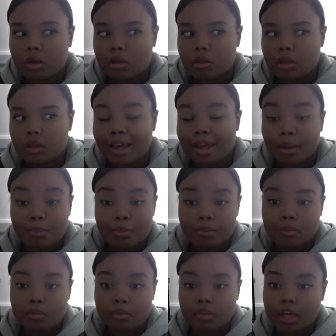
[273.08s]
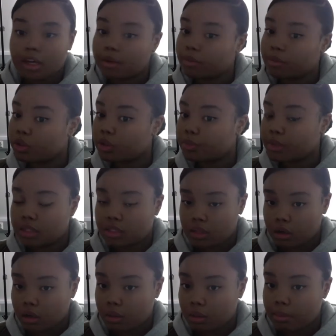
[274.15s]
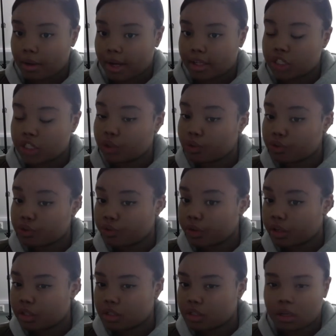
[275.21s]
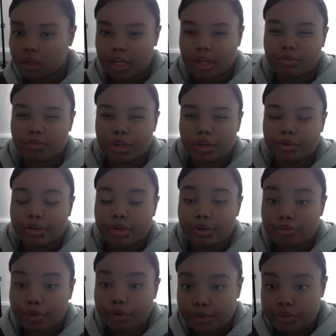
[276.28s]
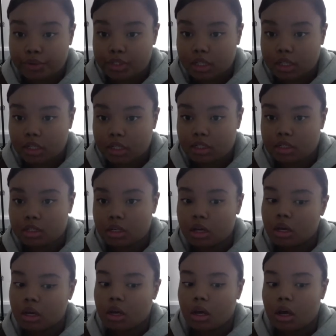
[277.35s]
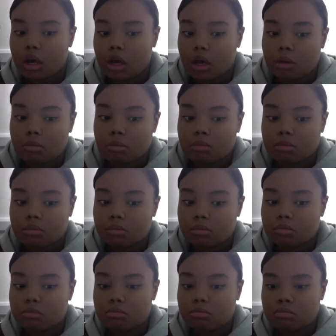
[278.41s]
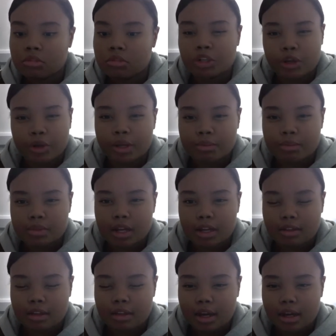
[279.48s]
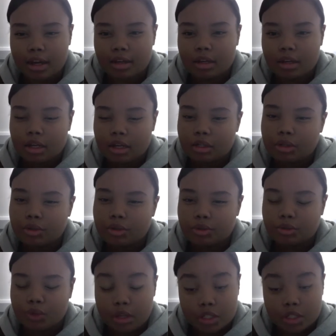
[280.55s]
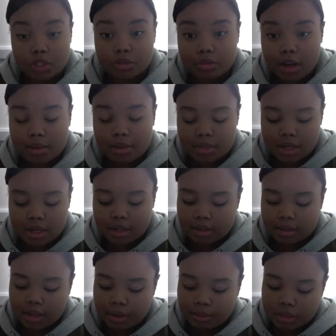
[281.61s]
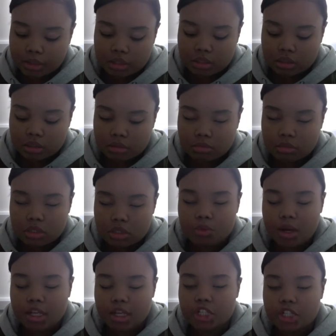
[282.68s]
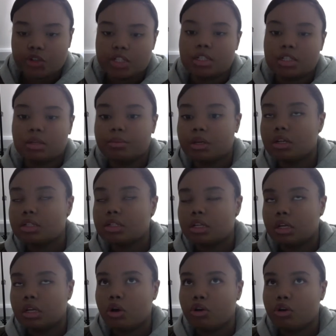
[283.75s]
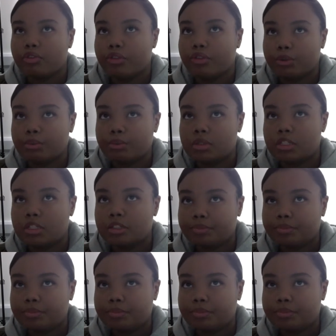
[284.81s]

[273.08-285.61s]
hymn that could be sung by children, like Ring a Ring of Roses, hymns like that, little nursery rhymes like that, which is quite interesting, because in horror films,